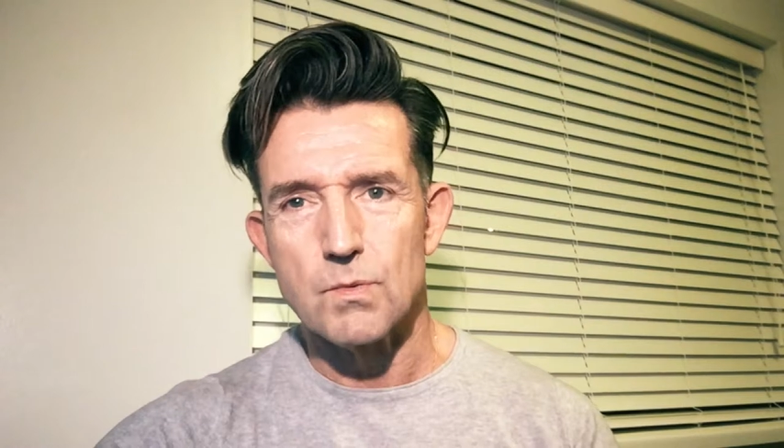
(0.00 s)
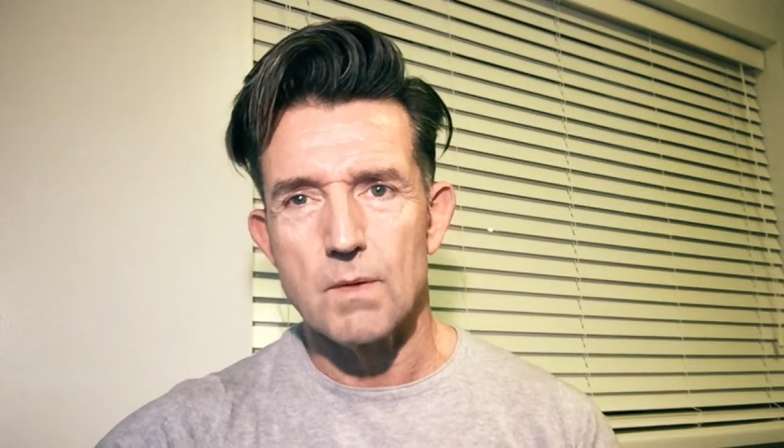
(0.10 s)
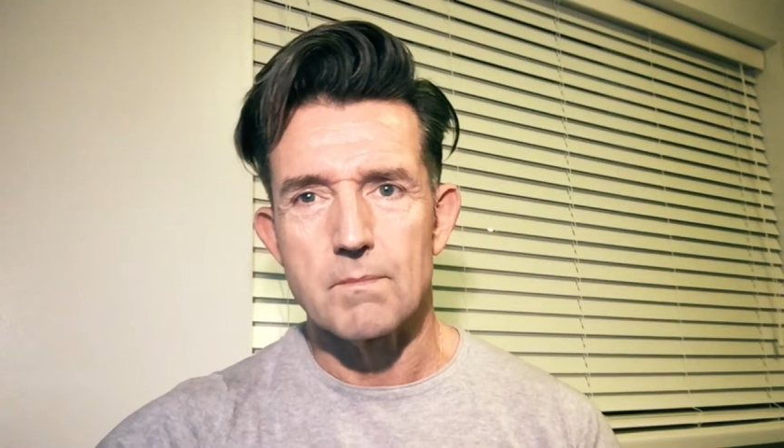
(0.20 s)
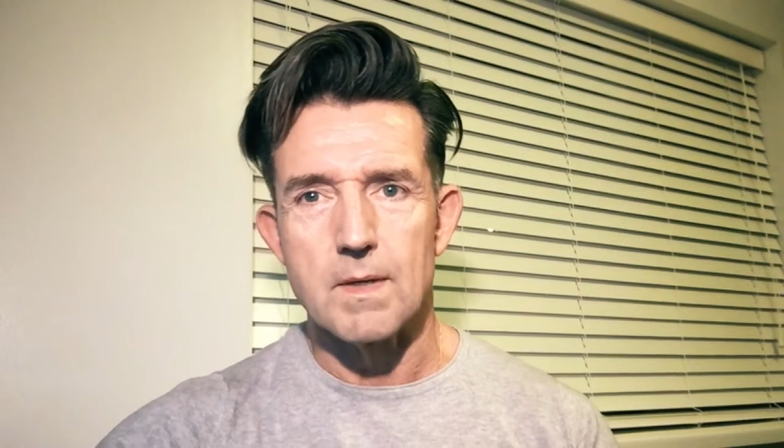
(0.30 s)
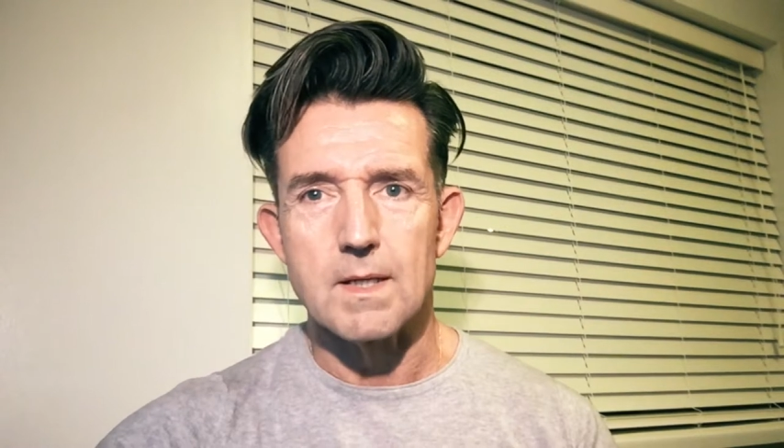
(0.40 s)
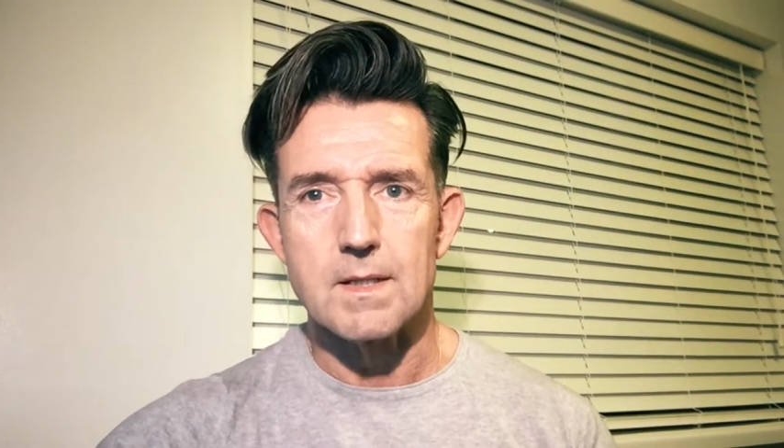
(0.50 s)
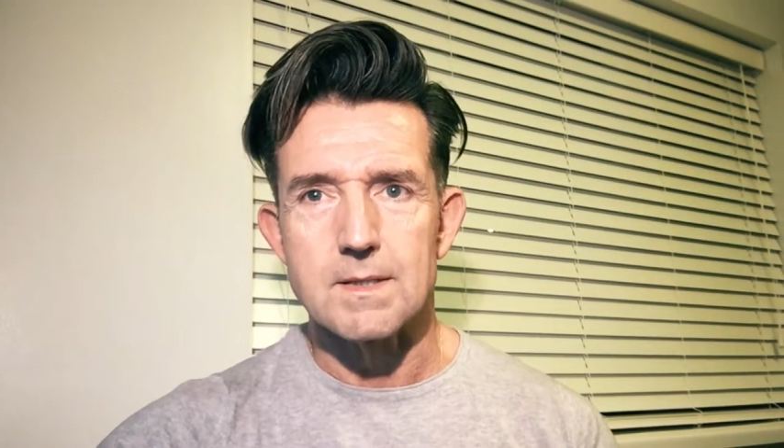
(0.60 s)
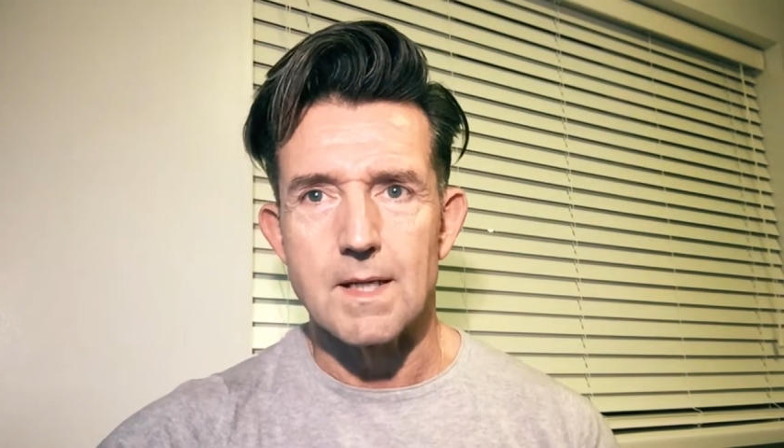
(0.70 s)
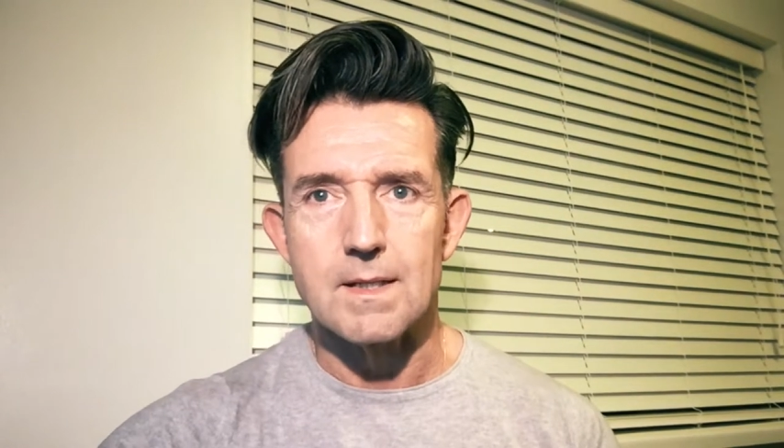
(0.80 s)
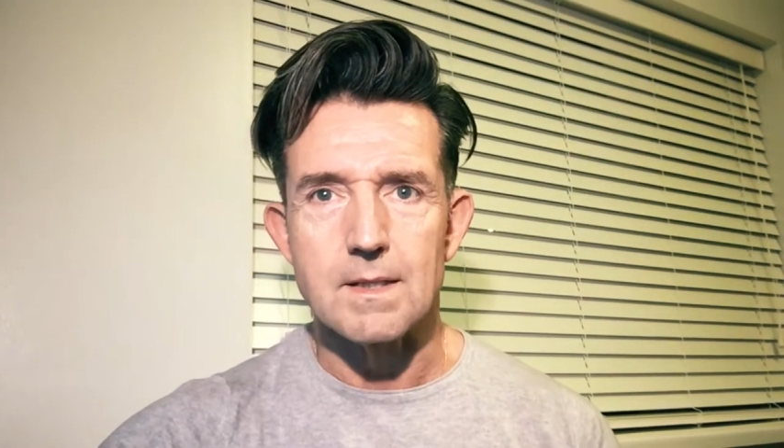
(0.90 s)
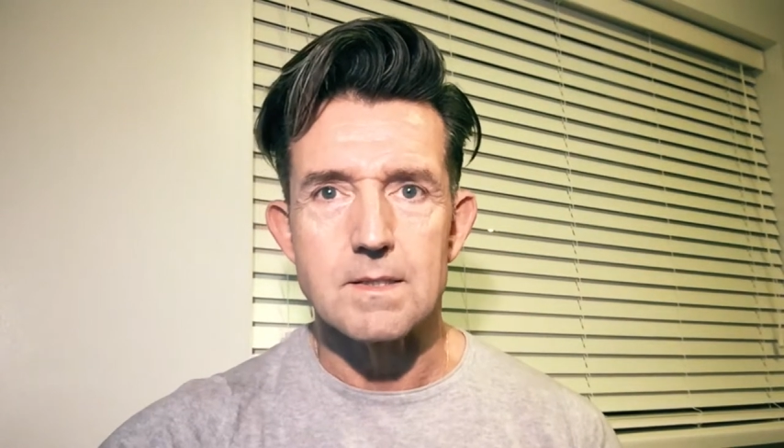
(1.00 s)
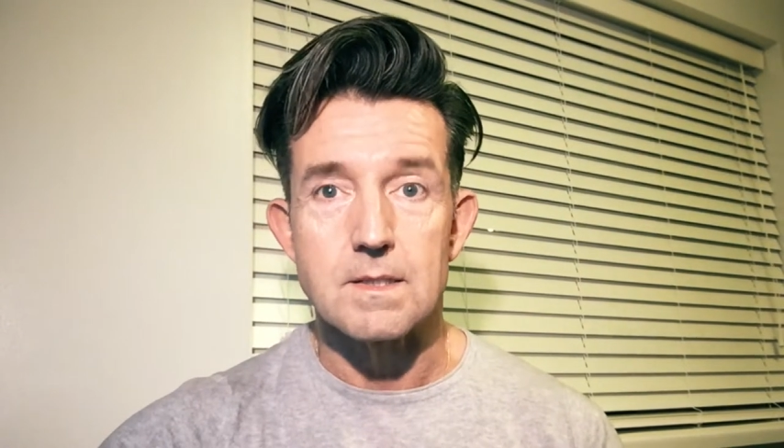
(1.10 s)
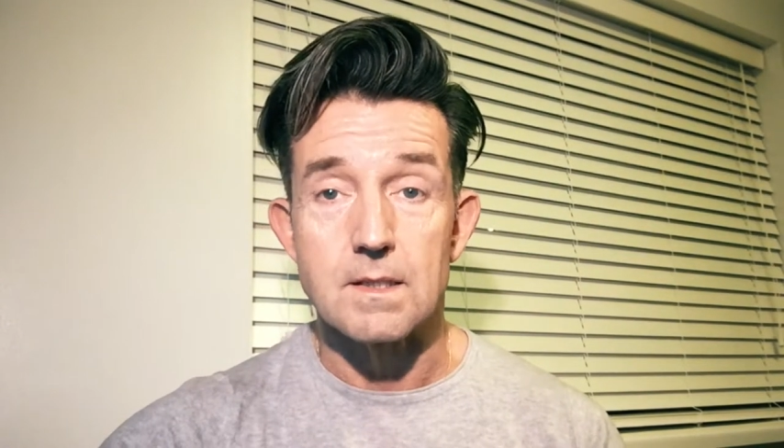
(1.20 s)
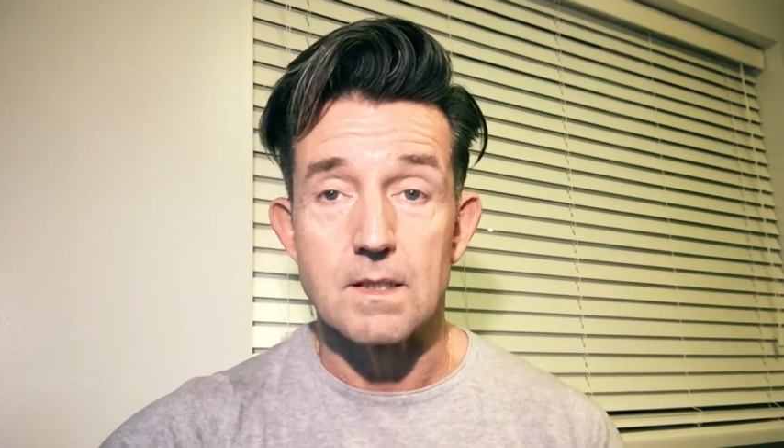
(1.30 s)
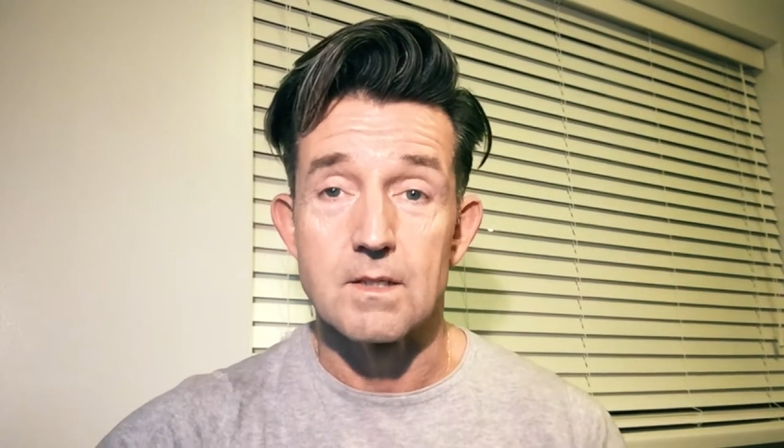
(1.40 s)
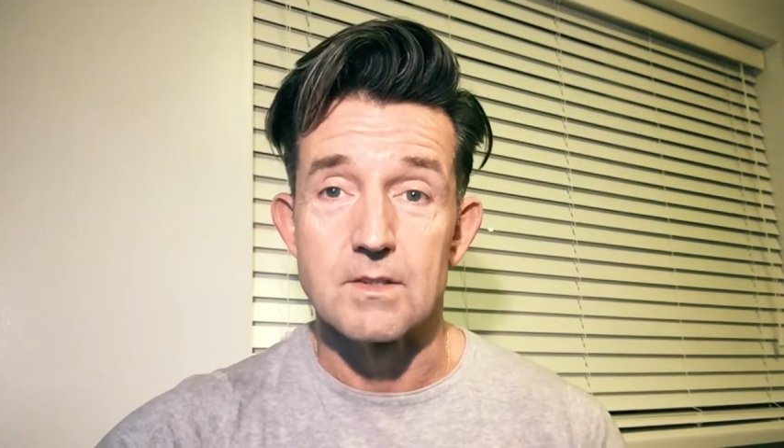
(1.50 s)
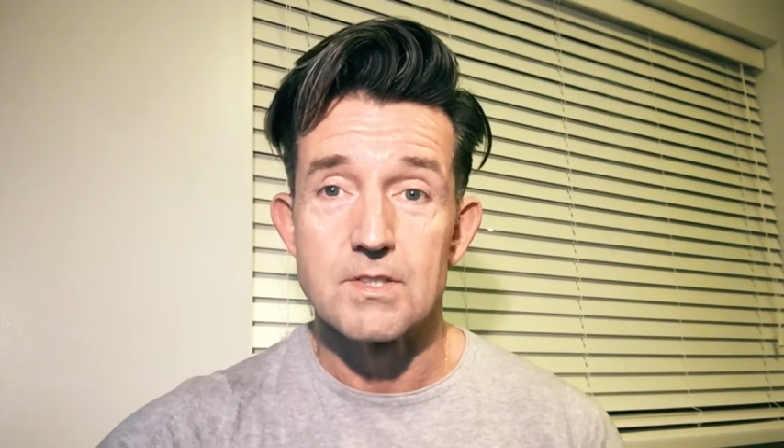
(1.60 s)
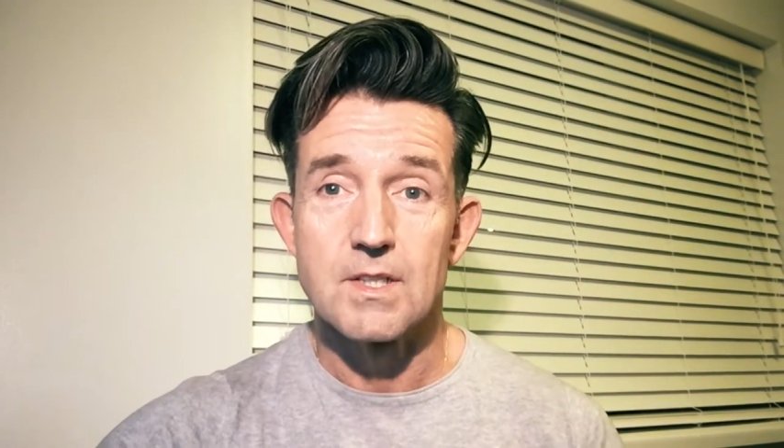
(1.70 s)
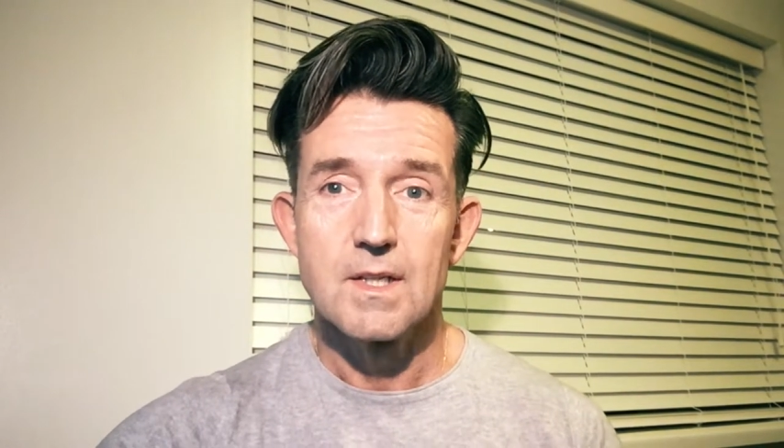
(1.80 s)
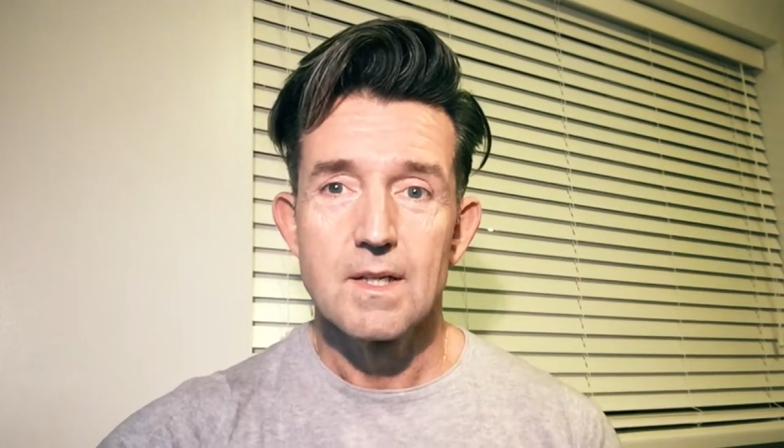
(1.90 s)
1 meal a day, you see,
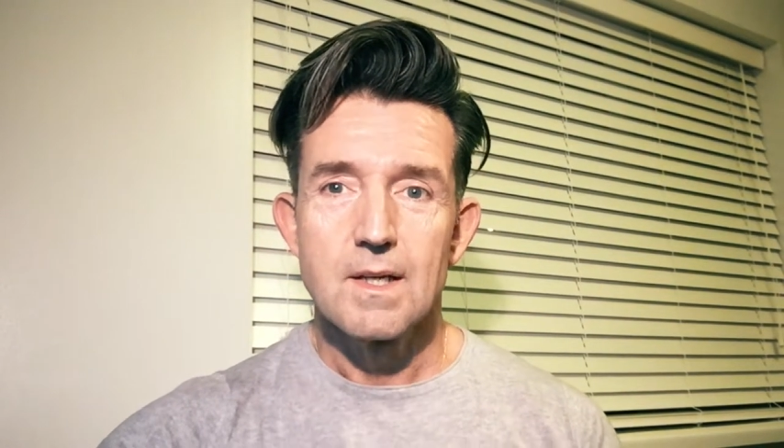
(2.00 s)
because